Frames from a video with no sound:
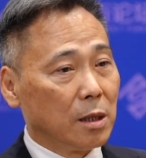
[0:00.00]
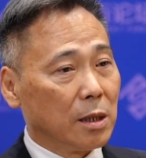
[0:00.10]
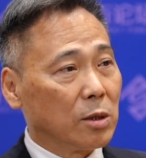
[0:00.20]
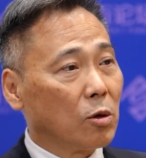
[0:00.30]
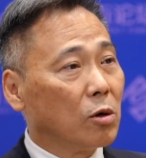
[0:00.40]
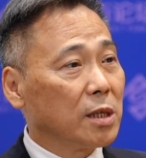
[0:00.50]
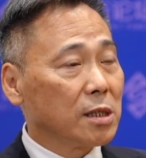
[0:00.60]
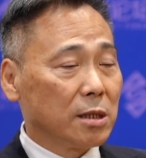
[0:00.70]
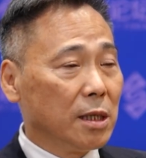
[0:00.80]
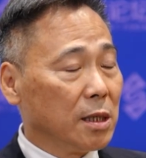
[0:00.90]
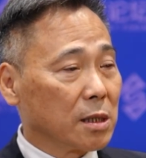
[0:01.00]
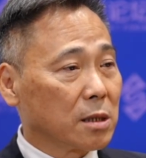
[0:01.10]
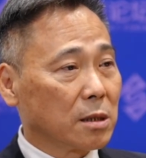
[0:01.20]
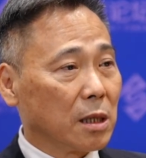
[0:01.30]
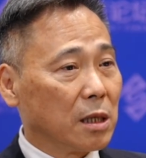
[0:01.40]
And all these
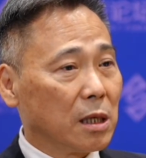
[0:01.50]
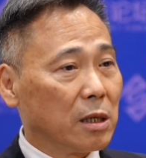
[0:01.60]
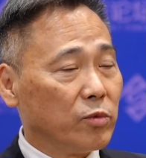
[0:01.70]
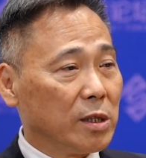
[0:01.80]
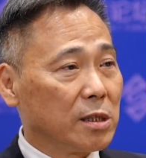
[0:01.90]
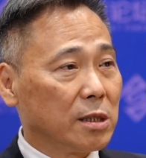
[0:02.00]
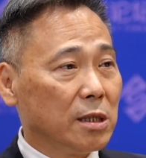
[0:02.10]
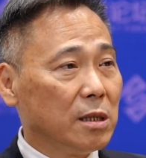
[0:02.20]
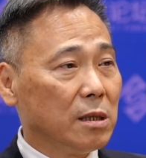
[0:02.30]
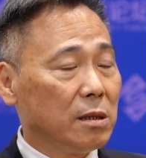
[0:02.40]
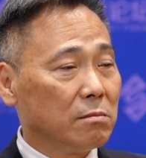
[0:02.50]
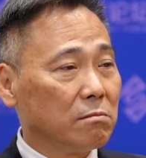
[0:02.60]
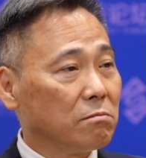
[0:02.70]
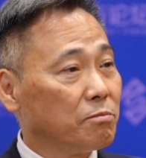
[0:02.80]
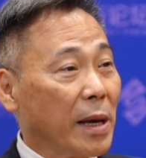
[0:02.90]
years, we see
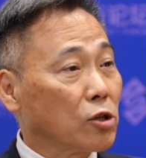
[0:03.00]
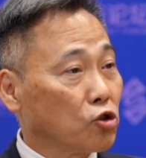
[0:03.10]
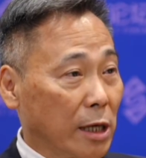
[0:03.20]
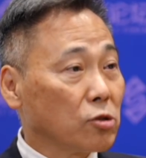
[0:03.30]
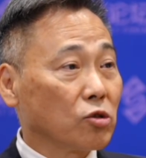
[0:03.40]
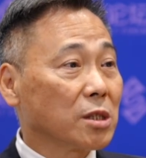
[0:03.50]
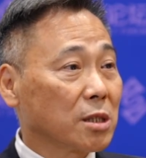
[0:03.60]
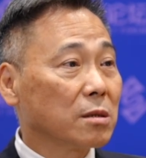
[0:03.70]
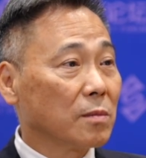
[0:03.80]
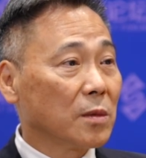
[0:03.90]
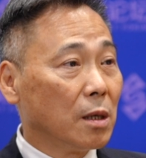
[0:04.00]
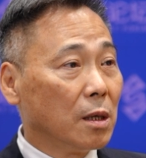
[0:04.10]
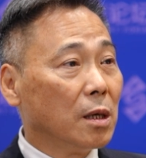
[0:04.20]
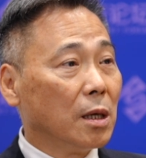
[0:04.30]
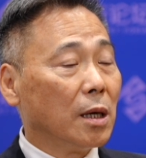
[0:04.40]
big changes
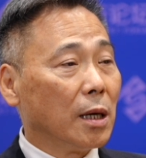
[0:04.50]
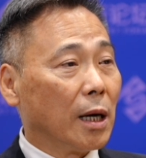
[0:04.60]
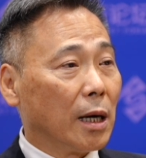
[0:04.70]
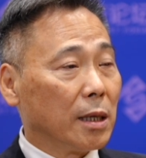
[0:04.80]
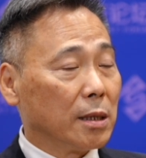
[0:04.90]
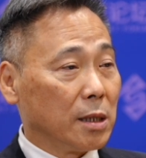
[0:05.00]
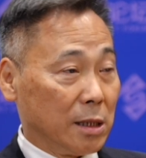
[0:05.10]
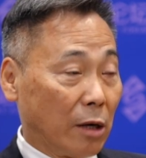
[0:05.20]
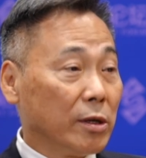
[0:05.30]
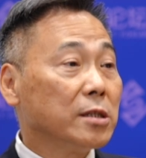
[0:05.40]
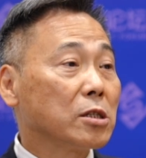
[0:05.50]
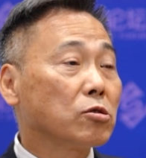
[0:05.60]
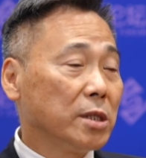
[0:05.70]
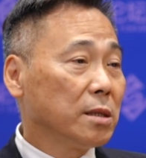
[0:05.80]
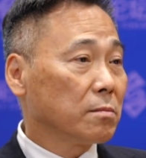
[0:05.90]
in our
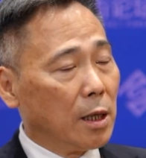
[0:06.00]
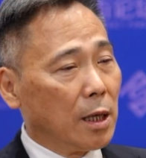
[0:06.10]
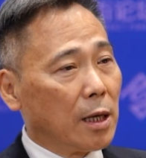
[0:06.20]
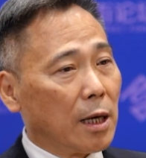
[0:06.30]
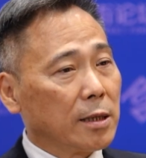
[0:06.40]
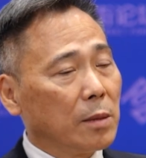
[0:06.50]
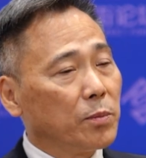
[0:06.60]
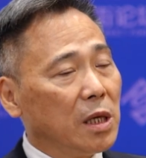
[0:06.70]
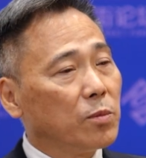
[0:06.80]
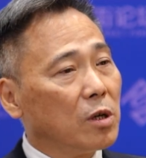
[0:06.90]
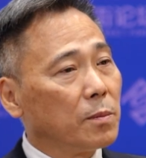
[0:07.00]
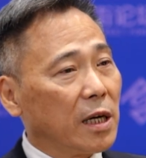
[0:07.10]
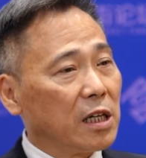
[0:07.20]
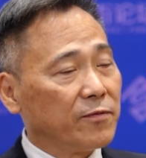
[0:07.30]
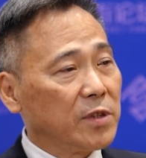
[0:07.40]
industry. I think people
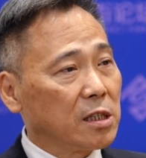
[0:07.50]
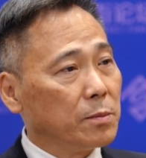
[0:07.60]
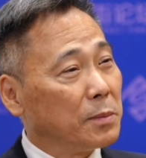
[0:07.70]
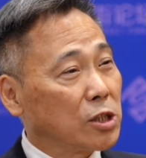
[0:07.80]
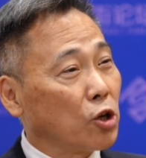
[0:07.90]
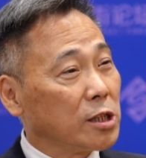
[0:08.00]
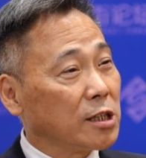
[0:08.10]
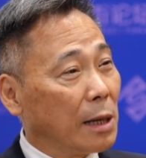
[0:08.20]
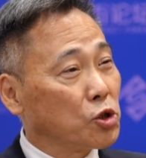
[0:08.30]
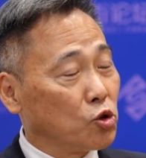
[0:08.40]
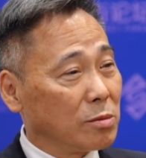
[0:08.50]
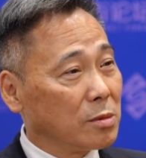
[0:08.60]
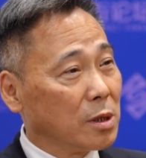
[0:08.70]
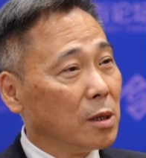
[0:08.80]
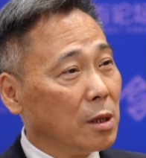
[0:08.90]
might have this misconception
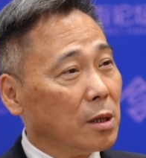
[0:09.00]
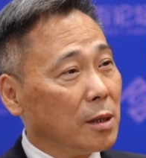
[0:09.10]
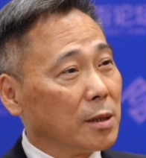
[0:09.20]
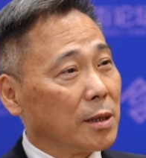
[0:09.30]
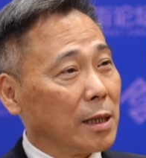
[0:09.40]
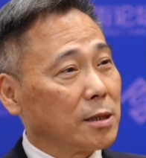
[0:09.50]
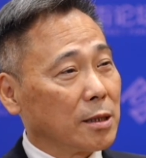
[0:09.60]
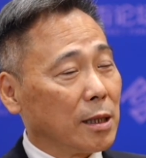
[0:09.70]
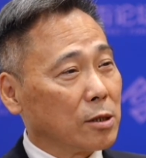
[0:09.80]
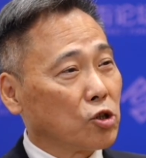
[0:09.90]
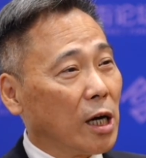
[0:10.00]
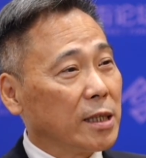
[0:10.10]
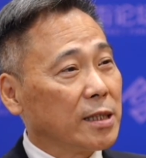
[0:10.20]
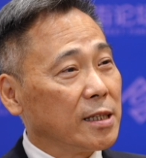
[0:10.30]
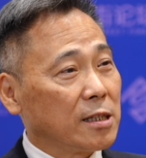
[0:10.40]
that
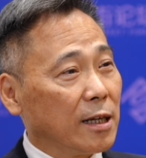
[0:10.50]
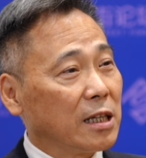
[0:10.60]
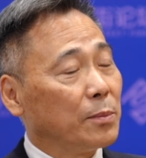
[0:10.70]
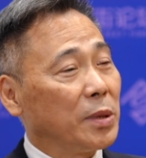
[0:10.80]
China is lagging